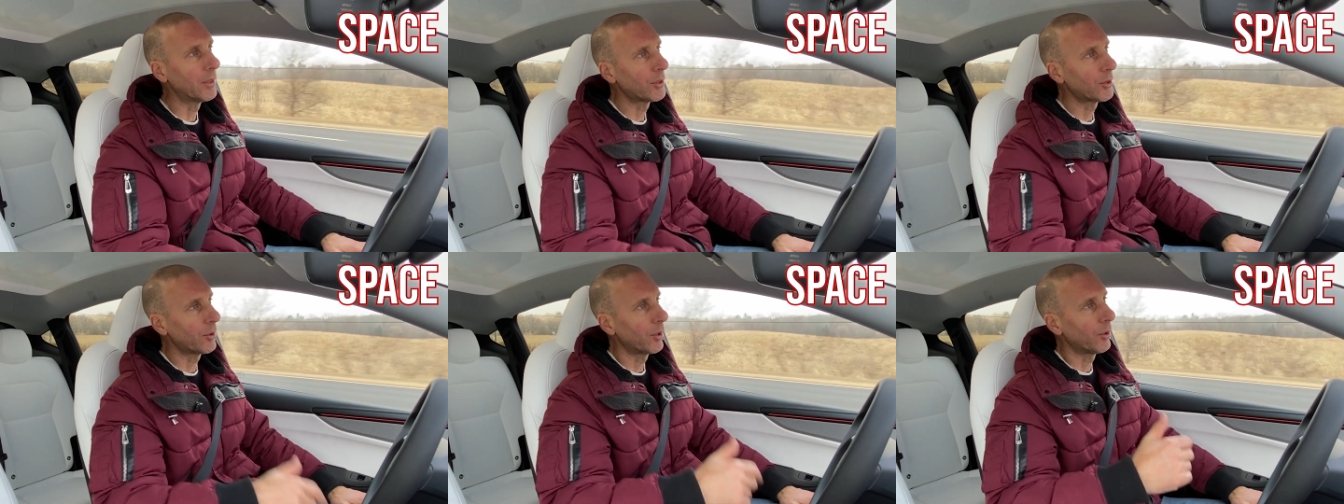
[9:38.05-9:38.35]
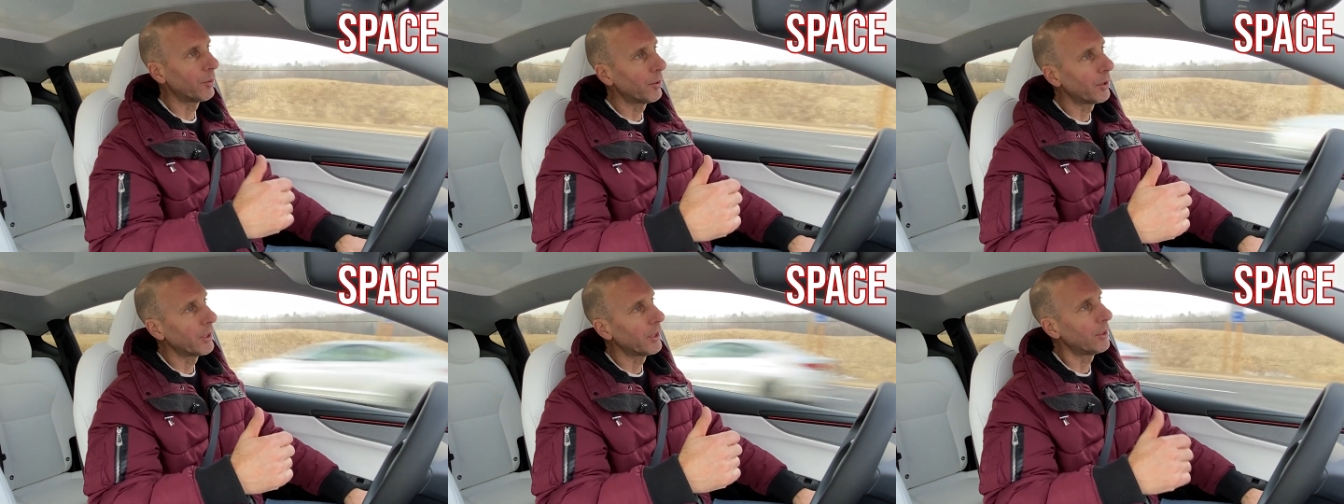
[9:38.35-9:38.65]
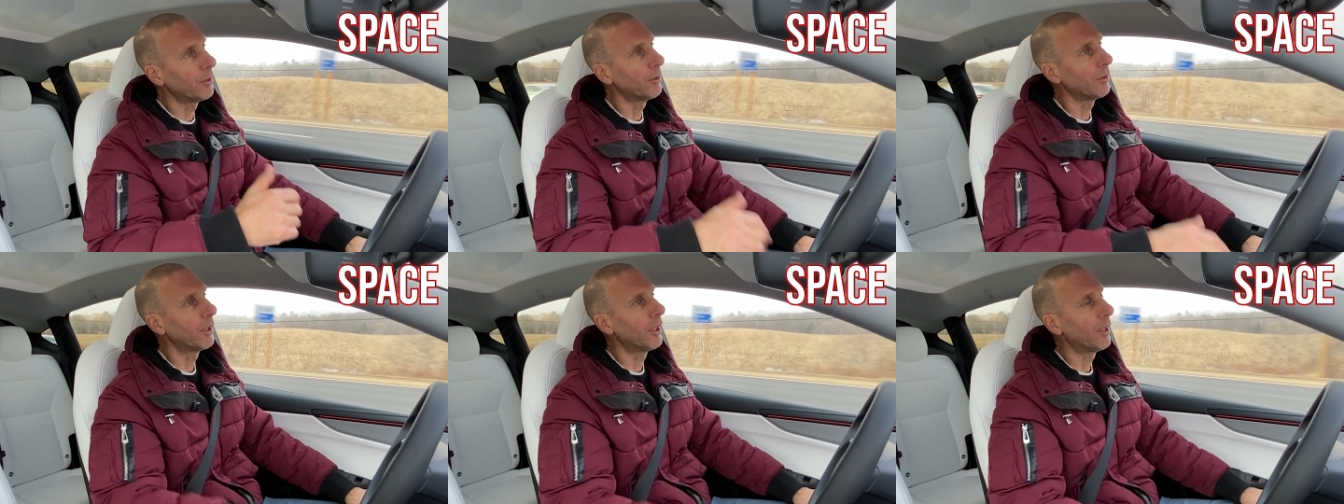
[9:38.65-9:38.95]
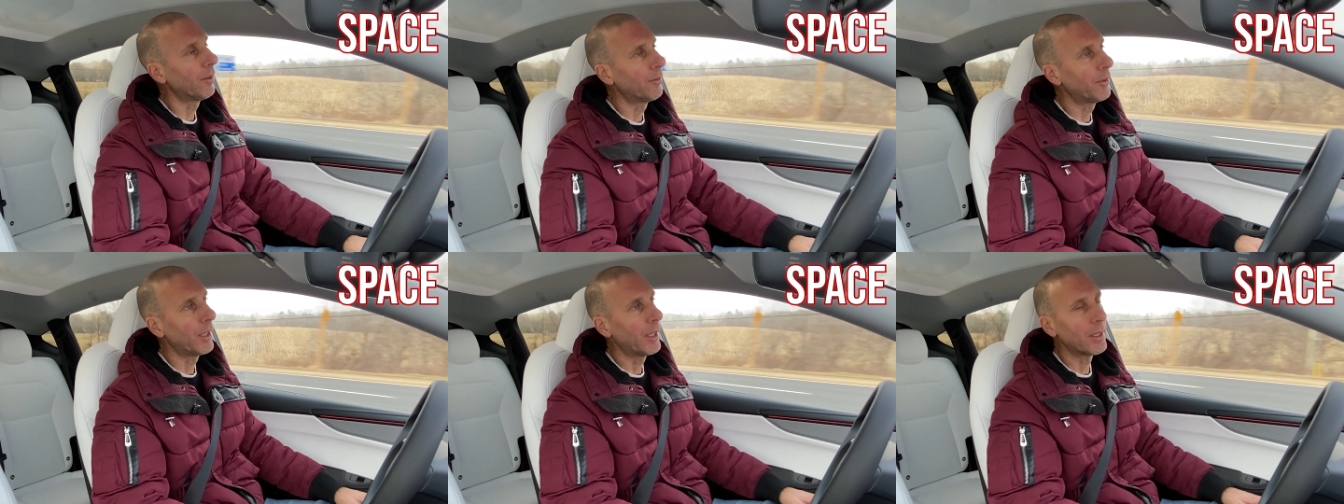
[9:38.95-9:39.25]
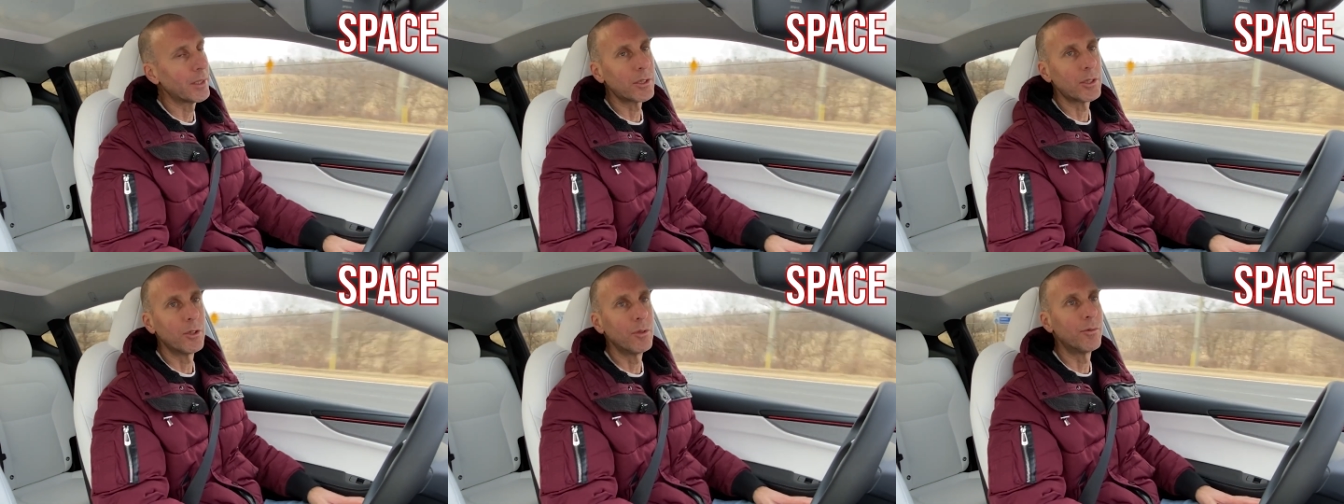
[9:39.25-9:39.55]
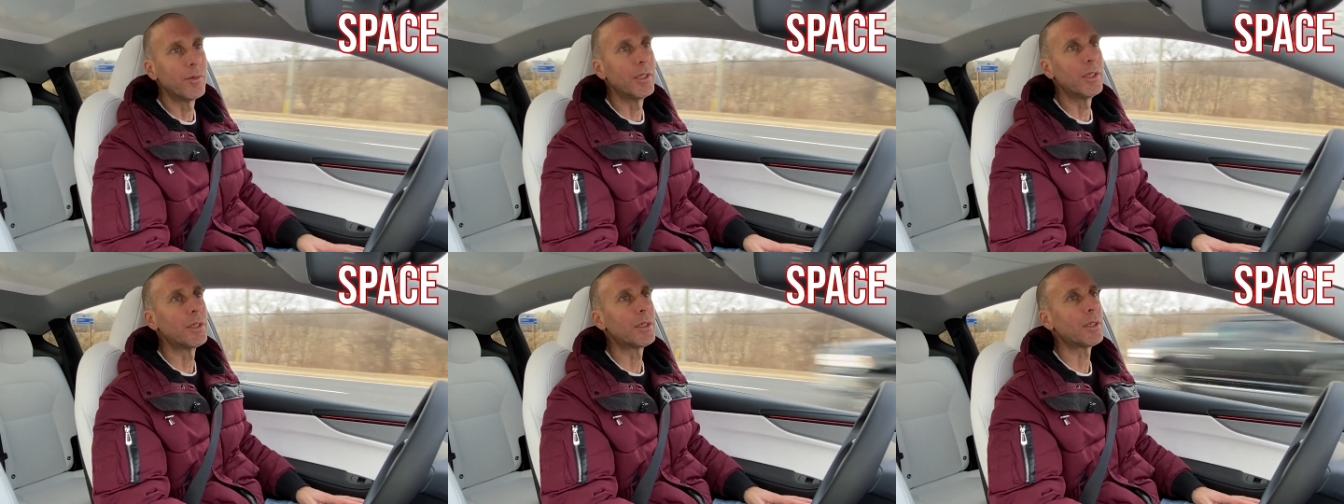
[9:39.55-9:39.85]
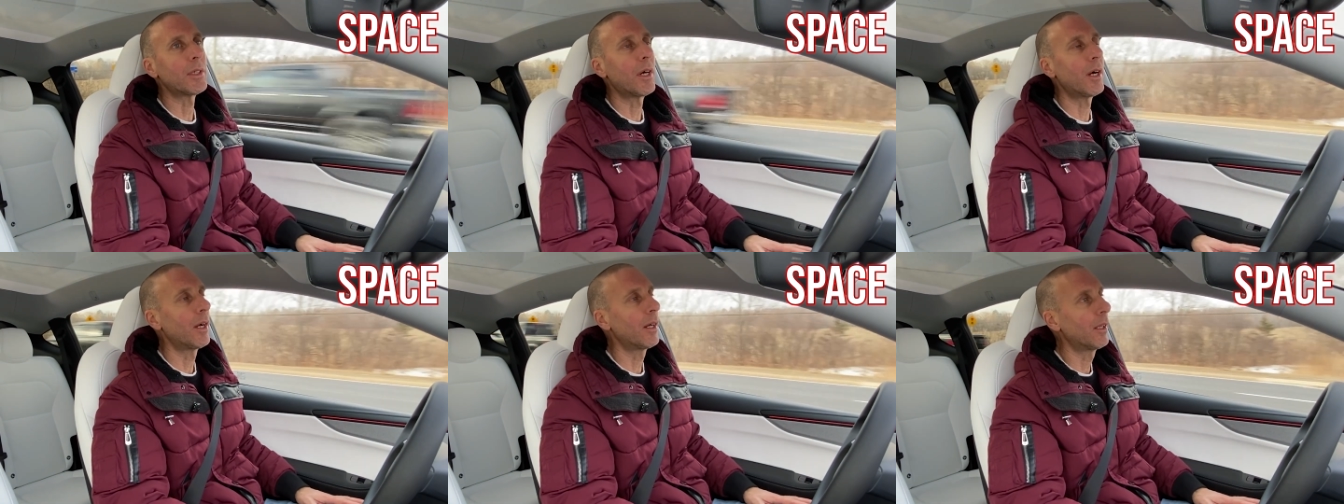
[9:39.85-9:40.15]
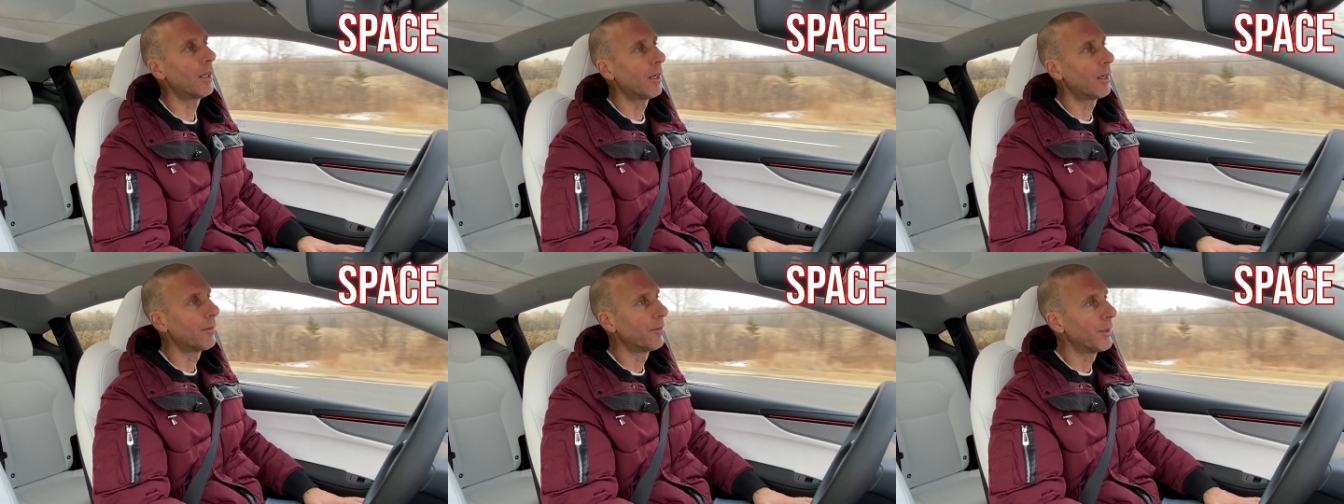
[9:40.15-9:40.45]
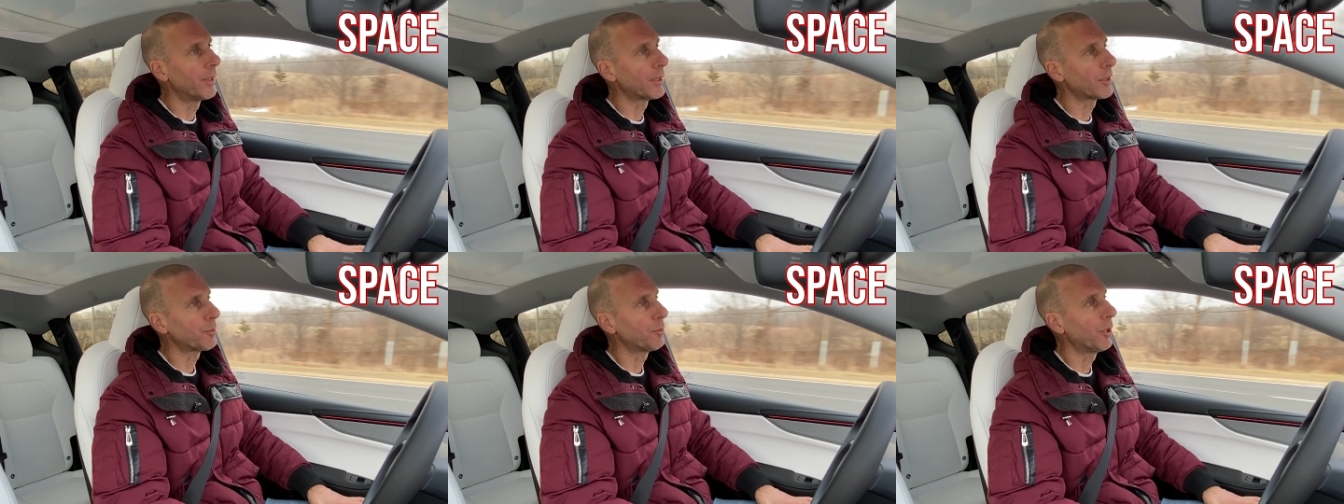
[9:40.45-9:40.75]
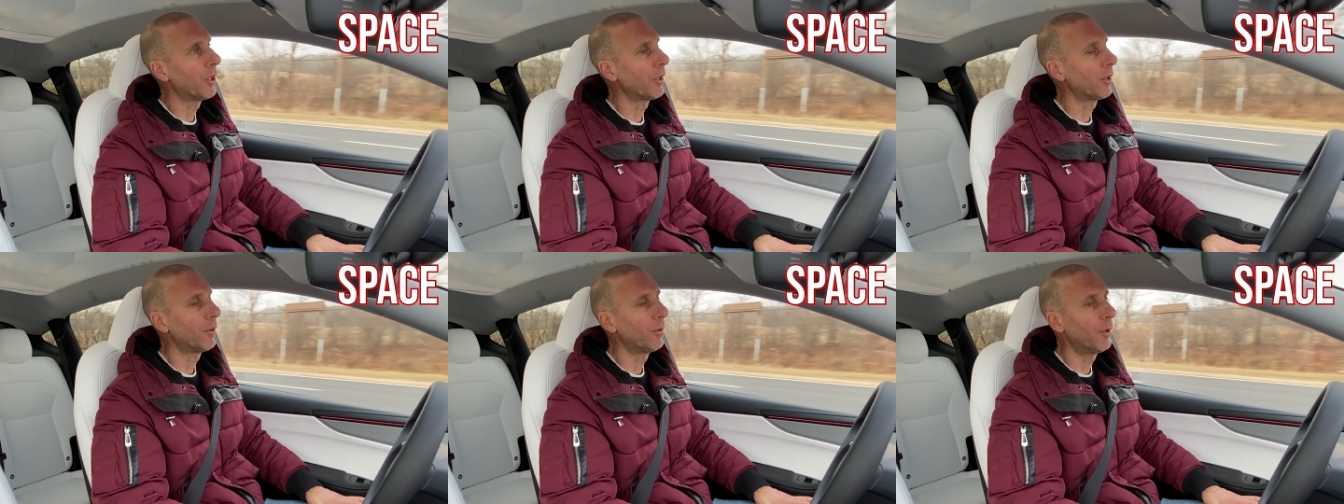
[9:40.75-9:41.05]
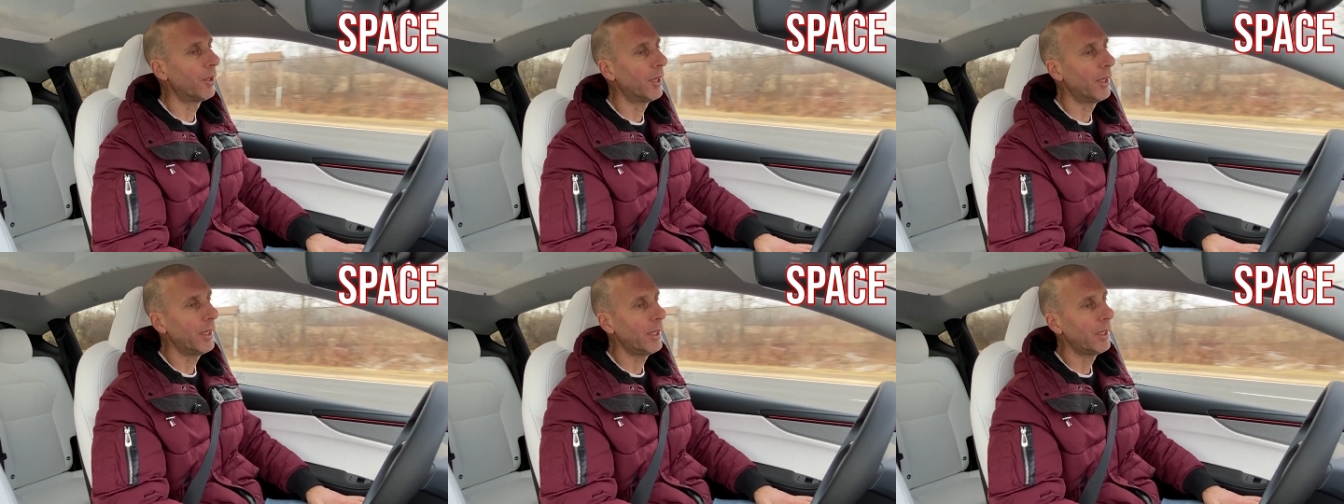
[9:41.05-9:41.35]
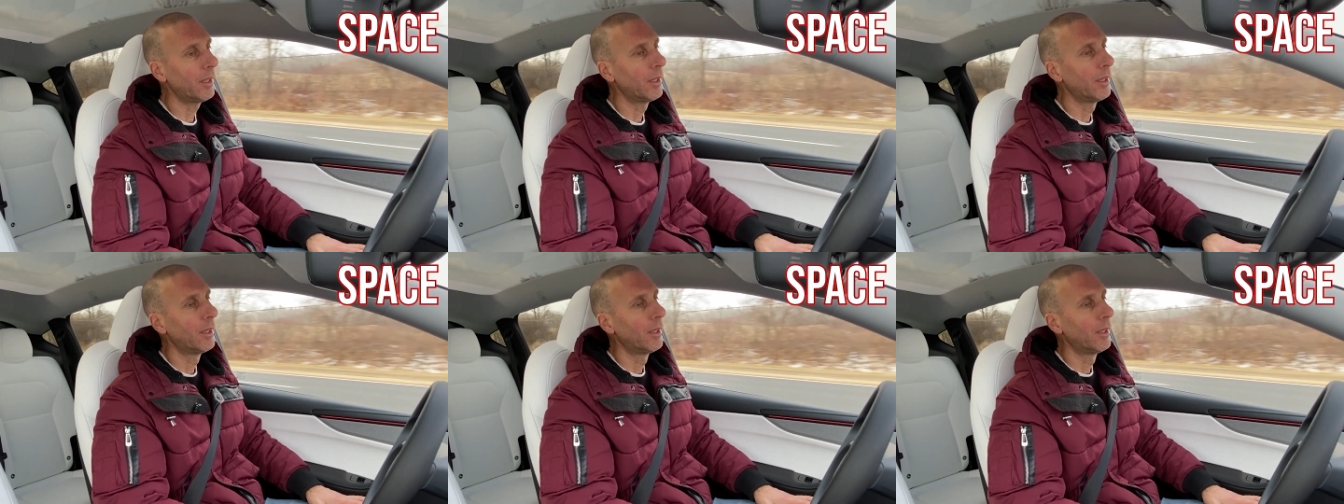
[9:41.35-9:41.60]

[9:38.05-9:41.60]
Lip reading: So I really do love the SUV style of this Model Y.